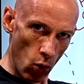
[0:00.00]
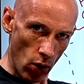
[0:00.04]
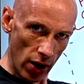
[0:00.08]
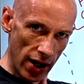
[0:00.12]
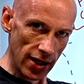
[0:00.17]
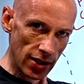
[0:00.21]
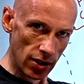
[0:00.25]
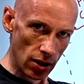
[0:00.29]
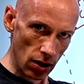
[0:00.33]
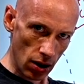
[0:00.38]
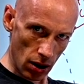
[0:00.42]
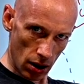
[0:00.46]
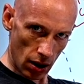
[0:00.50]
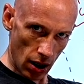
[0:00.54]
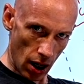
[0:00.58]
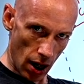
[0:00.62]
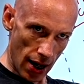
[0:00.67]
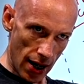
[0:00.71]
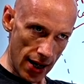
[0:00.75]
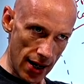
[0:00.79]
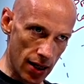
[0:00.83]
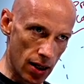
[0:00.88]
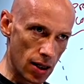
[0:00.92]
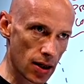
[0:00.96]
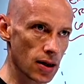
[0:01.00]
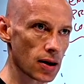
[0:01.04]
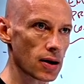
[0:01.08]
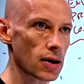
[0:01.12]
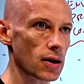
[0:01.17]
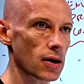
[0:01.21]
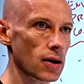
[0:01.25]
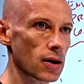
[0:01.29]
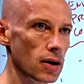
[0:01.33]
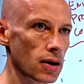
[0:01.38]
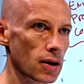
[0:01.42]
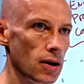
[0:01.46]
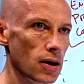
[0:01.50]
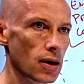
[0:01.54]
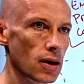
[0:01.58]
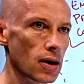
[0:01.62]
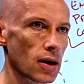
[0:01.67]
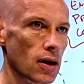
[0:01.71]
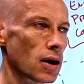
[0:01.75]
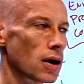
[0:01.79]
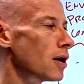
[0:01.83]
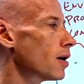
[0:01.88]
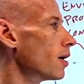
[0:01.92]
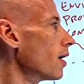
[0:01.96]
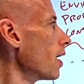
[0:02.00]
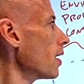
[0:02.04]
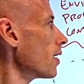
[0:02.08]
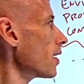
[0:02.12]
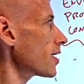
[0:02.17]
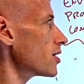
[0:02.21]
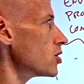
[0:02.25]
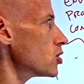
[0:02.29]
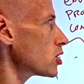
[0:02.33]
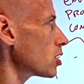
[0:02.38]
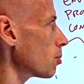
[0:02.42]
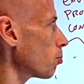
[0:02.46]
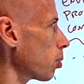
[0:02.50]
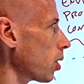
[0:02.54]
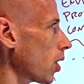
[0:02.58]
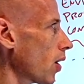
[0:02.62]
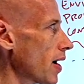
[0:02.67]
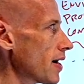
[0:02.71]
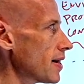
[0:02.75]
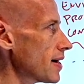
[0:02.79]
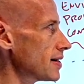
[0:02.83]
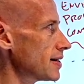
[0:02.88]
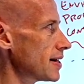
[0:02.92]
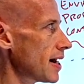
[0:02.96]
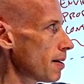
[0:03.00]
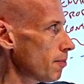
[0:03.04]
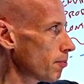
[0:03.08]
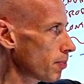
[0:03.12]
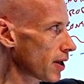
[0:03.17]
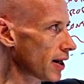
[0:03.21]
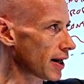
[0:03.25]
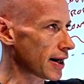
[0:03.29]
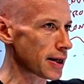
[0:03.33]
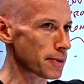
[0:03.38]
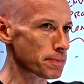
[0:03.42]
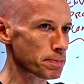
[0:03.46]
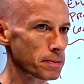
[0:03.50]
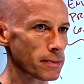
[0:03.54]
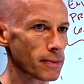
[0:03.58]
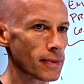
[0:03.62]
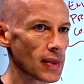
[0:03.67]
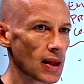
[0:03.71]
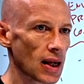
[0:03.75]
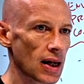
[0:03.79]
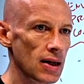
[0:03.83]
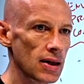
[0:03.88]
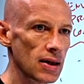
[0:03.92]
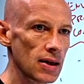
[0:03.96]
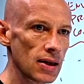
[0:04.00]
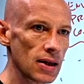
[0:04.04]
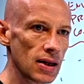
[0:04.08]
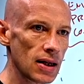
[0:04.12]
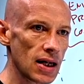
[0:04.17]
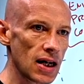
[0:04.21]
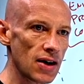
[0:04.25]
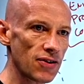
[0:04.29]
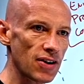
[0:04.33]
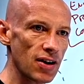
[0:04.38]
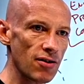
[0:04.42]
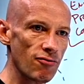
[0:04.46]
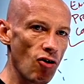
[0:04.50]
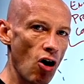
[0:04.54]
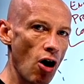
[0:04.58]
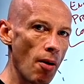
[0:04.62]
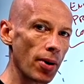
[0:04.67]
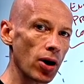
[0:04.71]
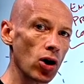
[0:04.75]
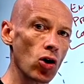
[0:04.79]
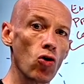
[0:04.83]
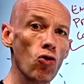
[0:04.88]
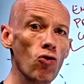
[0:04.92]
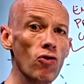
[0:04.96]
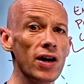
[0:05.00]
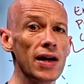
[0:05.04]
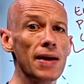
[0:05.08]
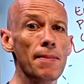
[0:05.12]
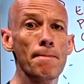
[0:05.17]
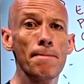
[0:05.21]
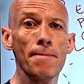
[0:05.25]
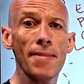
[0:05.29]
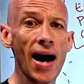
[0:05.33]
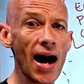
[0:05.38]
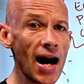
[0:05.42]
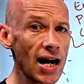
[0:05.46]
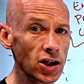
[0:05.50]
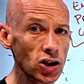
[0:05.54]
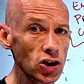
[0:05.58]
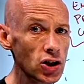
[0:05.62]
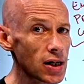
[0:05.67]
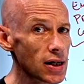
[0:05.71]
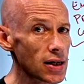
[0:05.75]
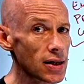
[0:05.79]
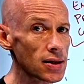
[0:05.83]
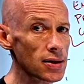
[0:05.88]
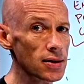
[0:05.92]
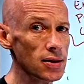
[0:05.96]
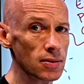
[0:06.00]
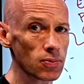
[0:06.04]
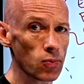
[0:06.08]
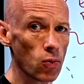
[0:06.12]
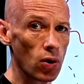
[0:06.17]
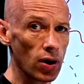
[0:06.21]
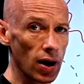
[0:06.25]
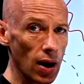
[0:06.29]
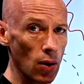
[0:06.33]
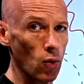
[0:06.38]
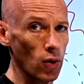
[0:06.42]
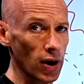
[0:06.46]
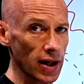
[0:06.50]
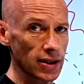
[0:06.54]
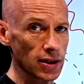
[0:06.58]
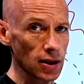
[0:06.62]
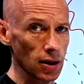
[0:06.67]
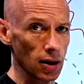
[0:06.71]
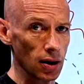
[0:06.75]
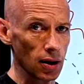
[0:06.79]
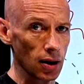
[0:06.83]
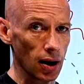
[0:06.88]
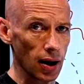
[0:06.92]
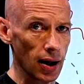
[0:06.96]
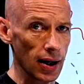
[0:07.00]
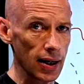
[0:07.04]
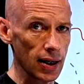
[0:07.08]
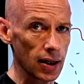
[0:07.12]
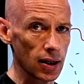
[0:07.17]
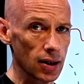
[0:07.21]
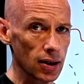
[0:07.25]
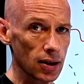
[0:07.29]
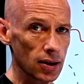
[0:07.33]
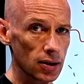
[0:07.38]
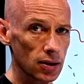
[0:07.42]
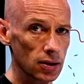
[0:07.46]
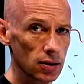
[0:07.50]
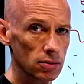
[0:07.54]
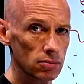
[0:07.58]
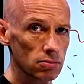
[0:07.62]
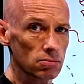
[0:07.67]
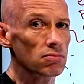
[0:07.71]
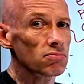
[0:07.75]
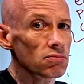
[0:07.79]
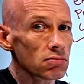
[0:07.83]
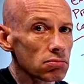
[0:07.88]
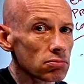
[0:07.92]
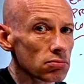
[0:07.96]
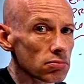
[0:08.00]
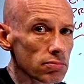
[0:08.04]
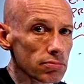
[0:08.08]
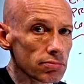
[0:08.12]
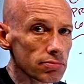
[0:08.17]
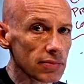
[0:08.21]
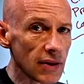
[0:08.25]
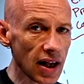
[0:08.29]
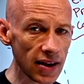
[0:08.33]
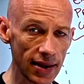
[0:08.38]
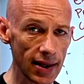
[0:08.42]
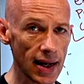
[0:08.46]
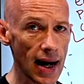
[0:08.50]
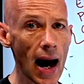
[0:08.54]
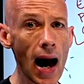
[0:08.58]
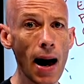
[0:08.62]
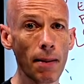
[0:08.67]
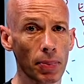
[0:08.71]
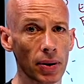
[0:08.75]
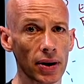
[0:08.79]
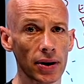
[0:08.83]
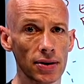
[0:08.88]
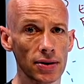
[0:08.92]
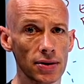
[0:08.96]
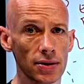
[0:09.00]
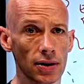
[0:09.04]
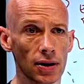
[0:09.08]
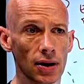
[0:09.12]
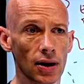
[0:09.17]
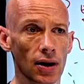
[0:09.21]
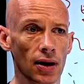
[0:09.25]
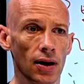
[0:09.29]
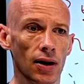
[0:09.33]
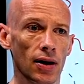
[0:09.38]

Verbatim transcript: I want it to look like, and I can just apply the template. If the environment already matches what I want it to look like, nothing happens.